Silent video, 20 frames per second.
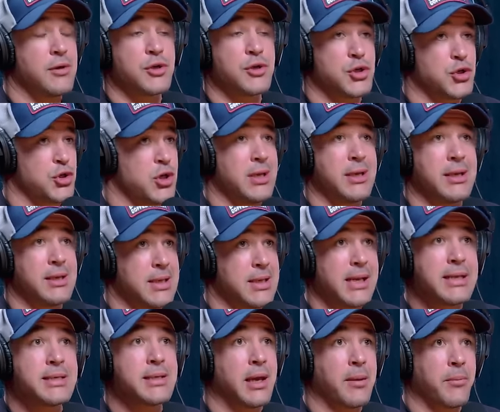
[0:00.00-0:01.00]
on shit at
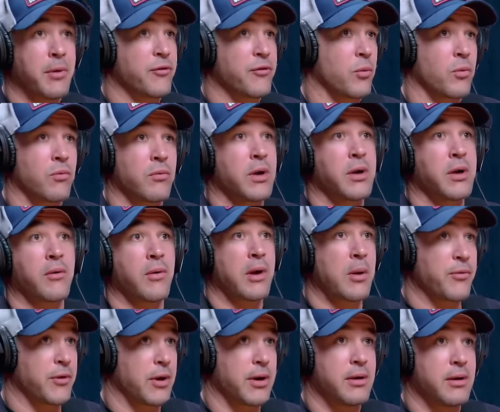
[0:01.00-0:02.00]
nighttime because we're running
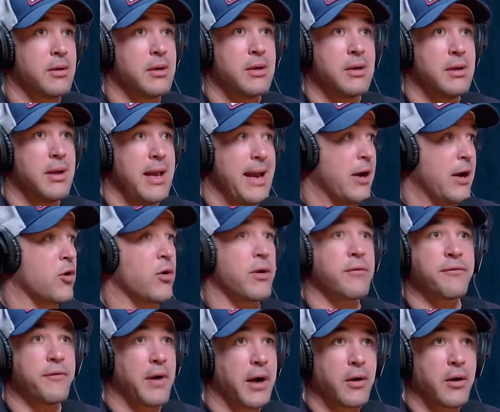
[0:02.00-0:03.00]
around with our hair
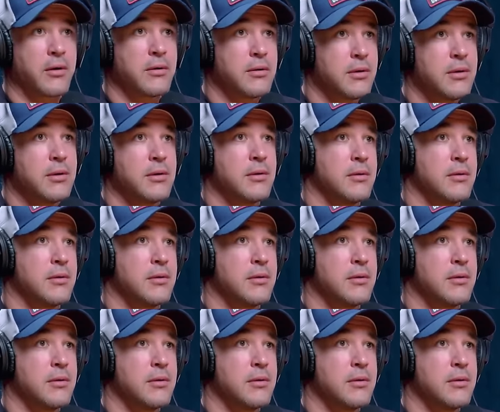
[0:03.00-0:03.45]
on fire? Yeah.